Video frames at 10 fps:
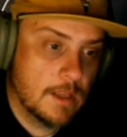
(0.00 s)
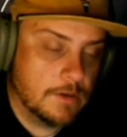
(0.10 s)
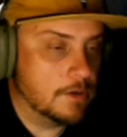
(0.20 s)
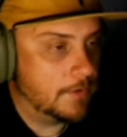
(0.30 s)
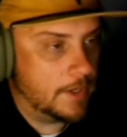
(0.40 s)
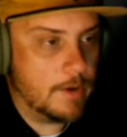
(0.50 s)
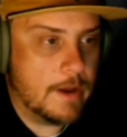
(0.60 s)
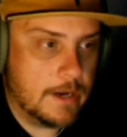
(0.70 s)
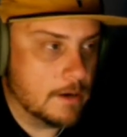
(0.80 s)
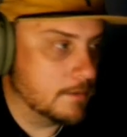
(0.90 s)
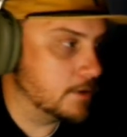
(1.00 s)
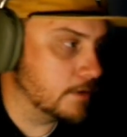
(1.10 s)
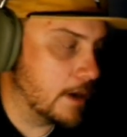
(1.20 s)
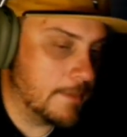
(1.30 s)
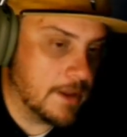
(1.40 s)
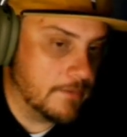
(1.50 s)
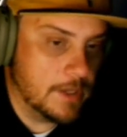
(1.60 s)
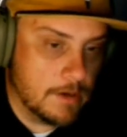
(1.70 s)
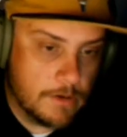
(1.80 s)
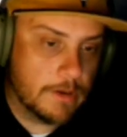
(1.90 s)
dude, if I go out here and try to make a
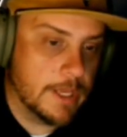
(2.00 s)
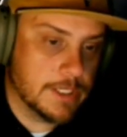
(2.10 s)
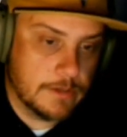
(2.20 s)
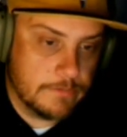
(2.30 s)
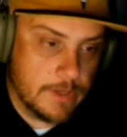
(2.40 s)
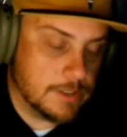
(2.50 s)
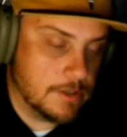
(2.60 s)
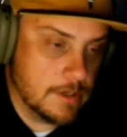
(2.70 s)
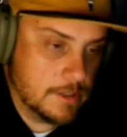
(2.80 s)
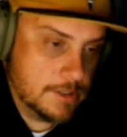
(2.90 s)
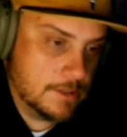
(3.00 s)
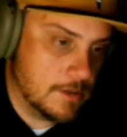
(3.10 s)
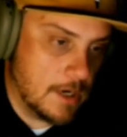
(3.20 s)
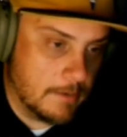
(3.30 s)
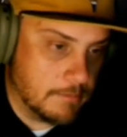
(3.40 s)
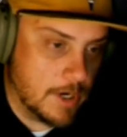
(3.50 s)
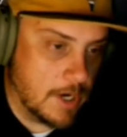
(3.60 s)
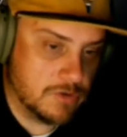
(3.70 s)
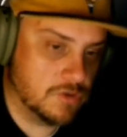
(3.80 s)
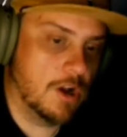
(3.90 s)
video and don't catch any fish, dude, it's just I'm I
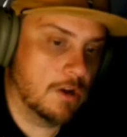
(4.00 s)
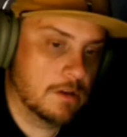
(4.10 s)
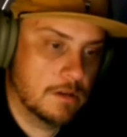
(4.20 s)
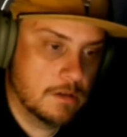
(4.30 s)
suck.